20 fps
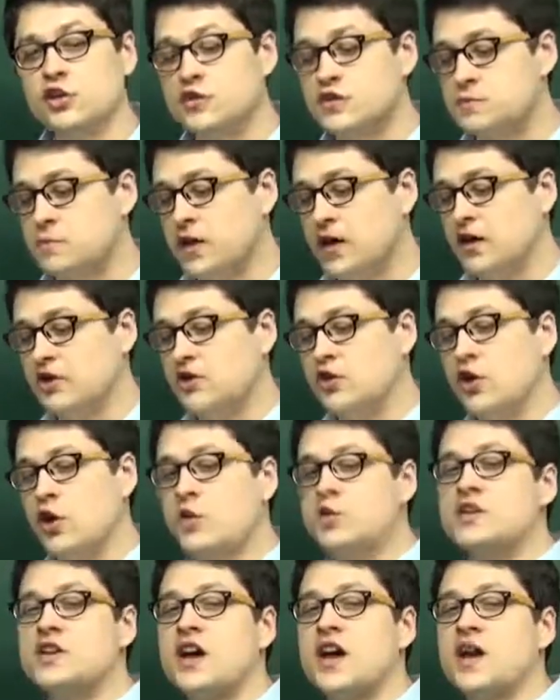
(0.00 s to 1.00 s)
You spend
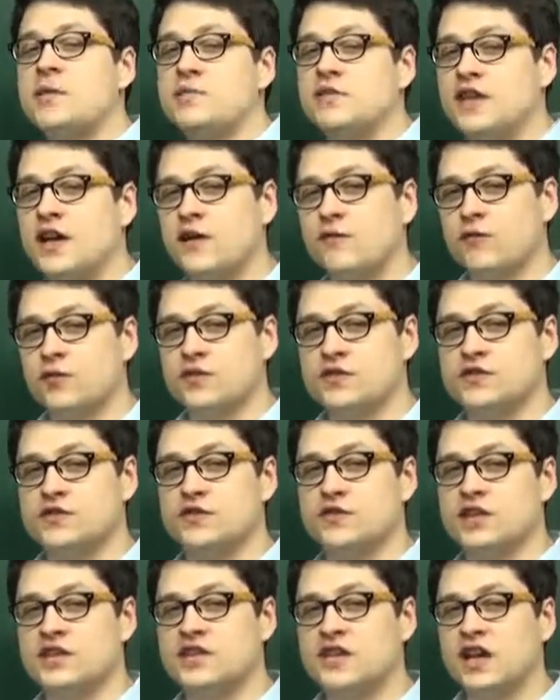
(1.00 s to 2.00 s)
no time in that first
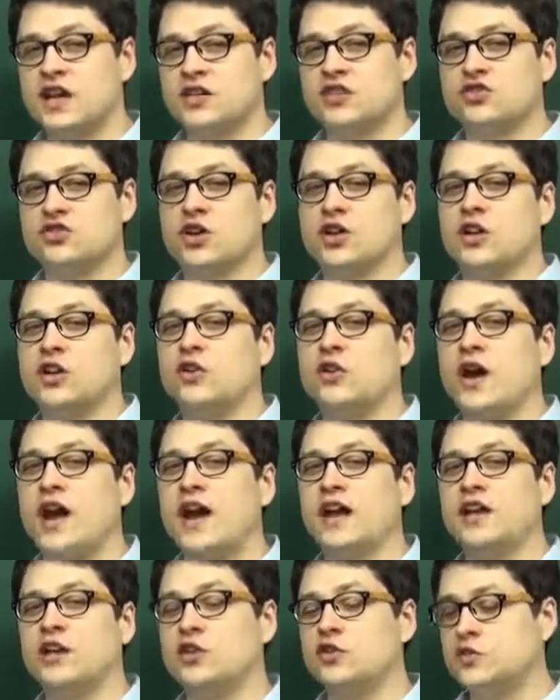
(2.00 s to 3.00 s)
30 seconds trying to
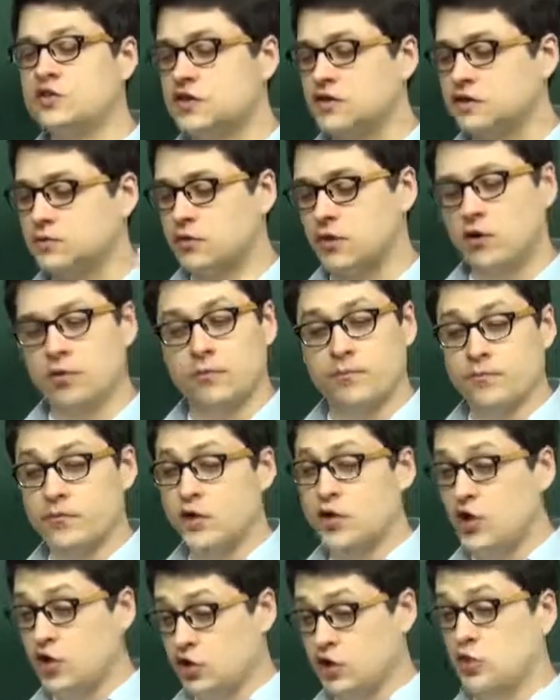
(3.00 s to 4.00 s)
crack it. You just go,
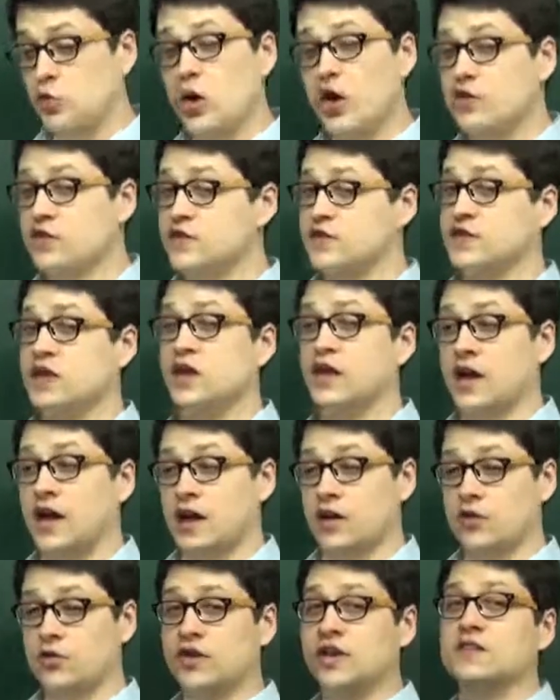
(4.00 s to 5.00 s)
you understand,
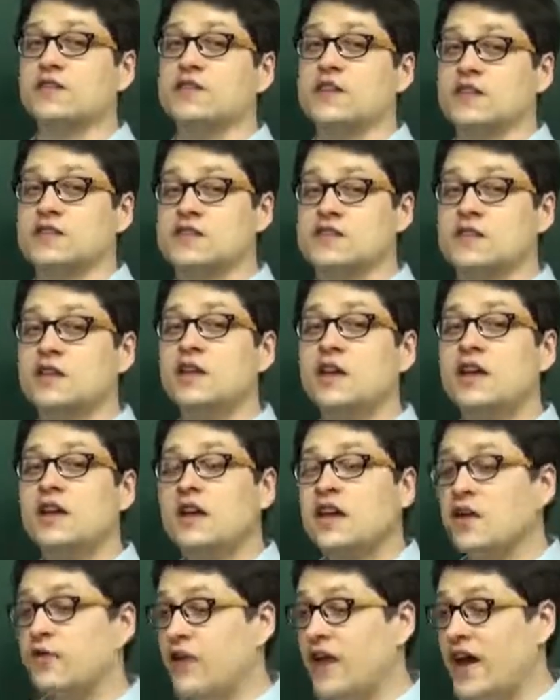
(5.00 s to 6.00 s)
I don't get this.
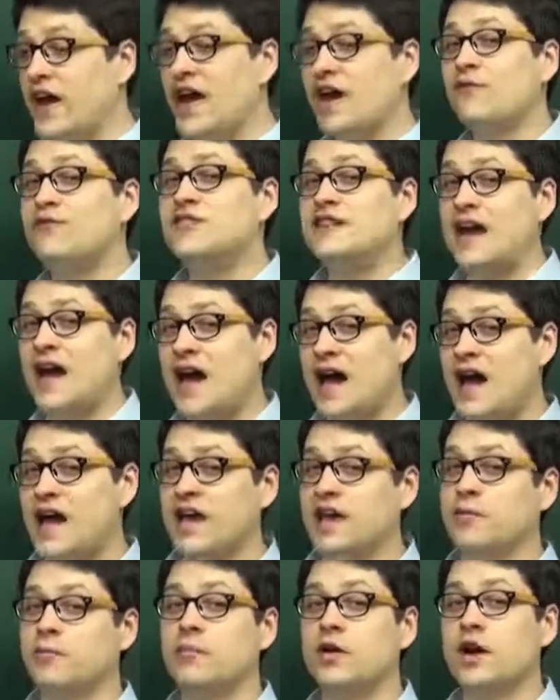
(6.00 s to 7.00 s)
If I have
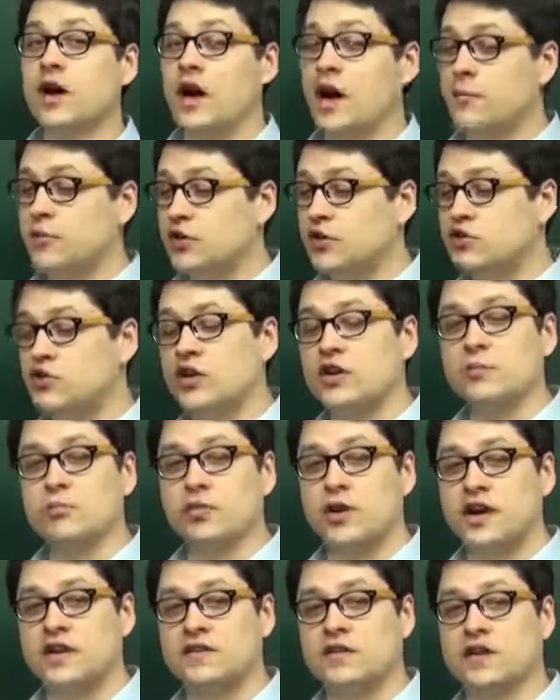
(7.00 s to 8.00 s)
time, I'm going to try to
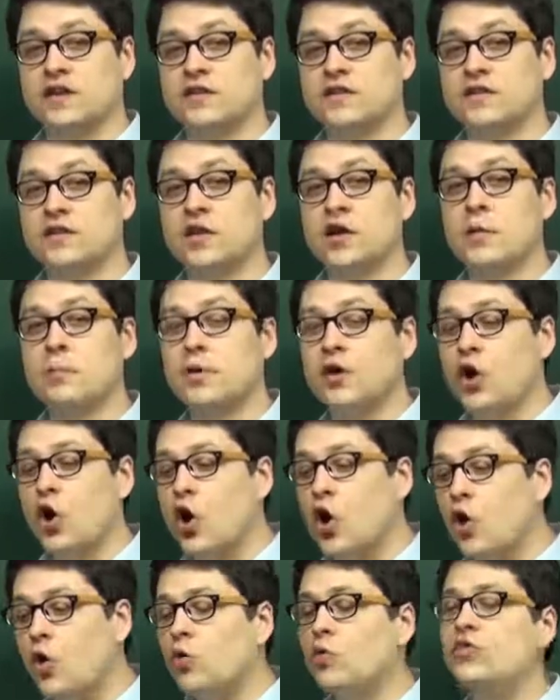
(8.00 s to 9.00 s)
break this,
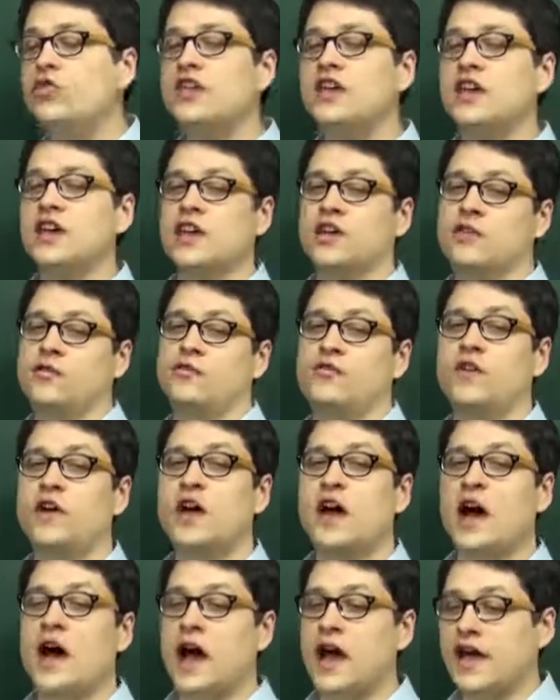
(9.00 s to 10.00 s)
but only if
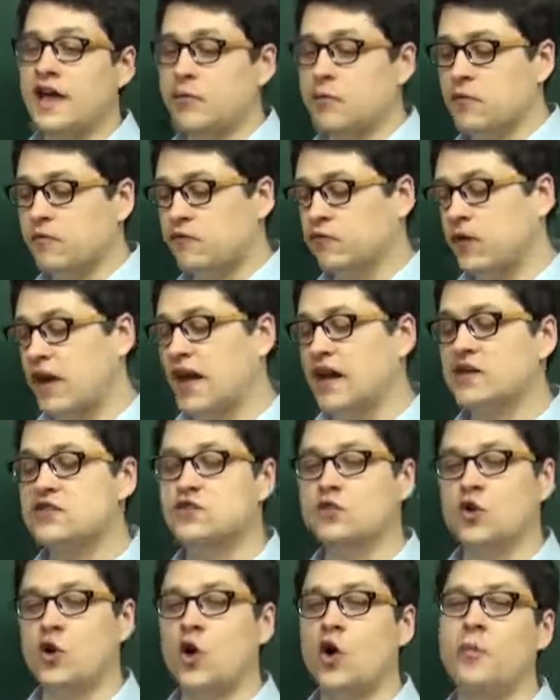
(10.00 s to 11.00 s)
I've
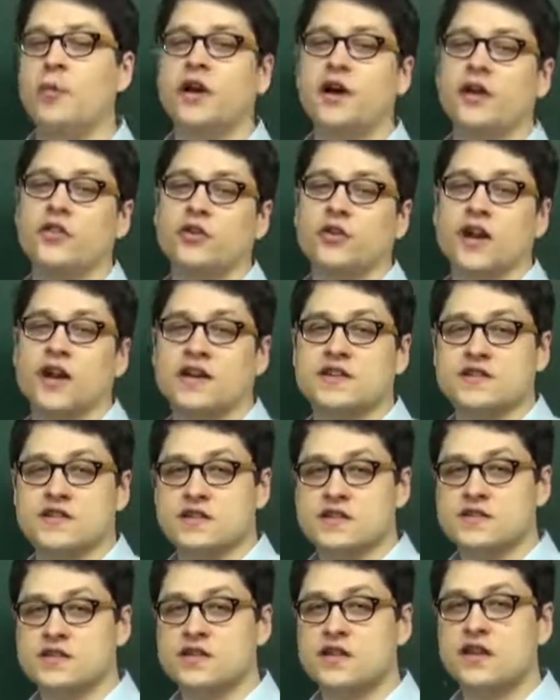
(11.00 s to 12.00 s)
answered all my other
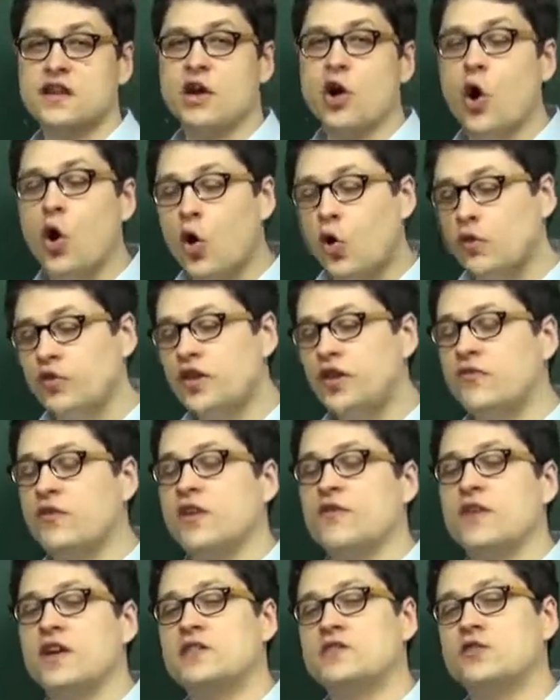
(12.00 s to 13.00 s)
X's. Only if
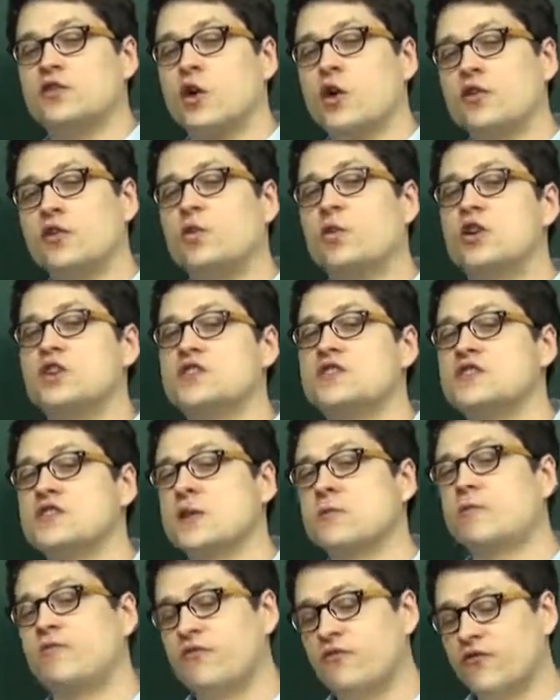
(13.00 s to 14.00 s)
I've answered all the questions
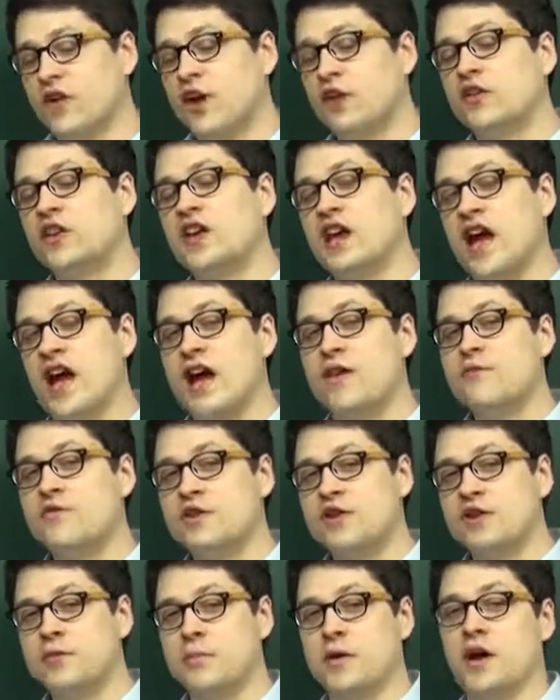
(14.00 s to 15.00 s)
I'm fairly
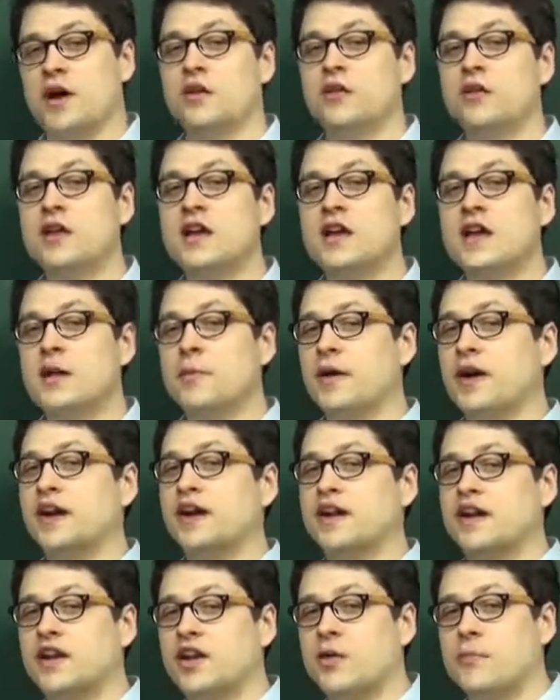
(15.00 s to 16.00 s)
confident about am I
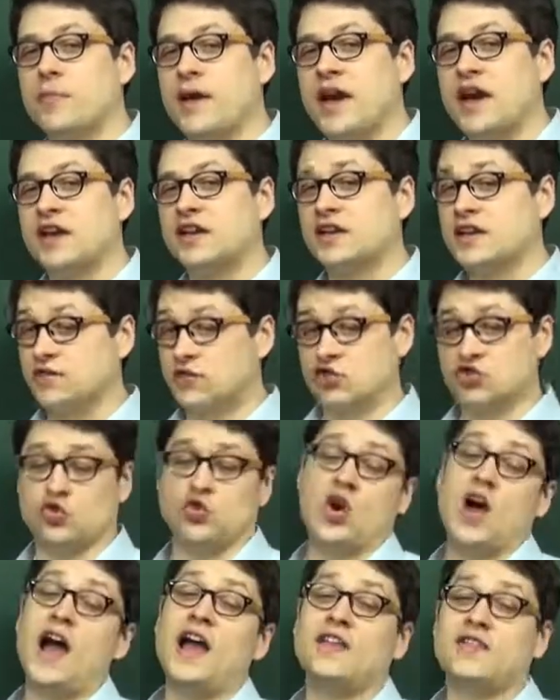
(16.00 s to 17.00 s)
going to come back and even
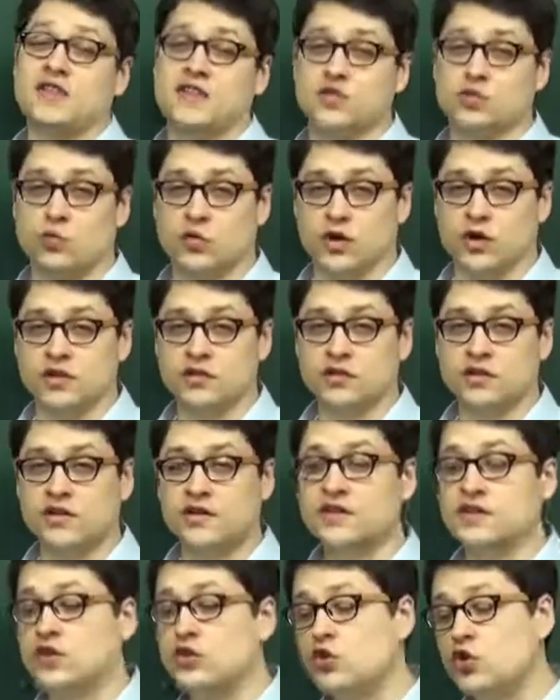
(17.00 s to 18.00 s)
try this one.
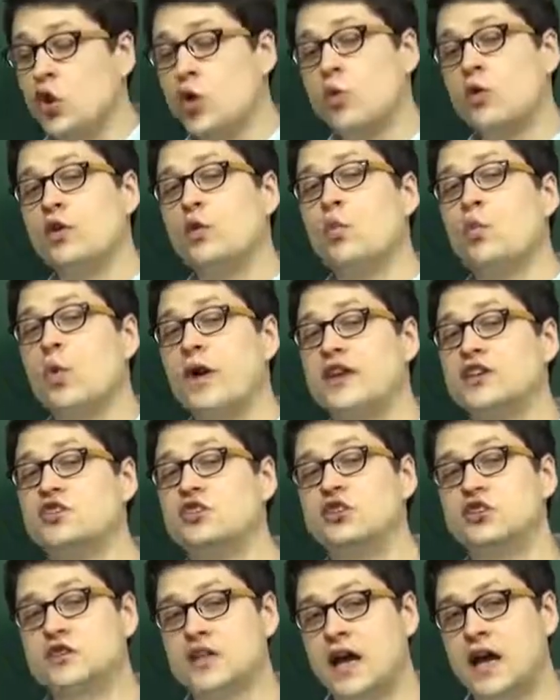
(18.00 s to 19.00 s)
Because you don't want to
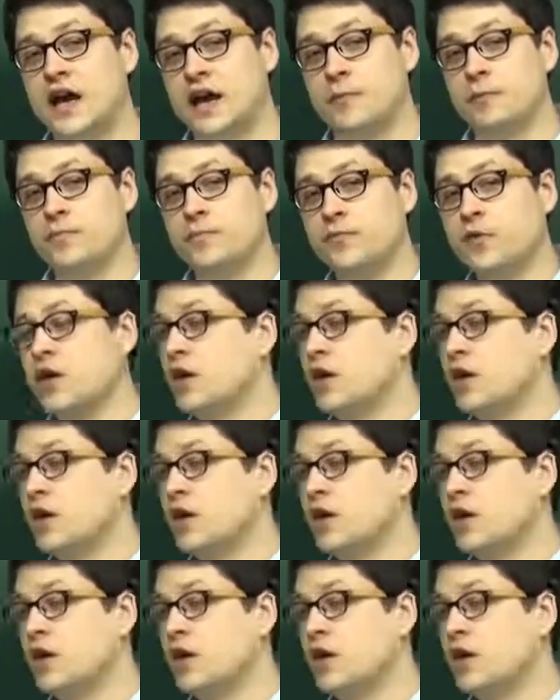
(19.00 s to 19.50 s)
waste your time.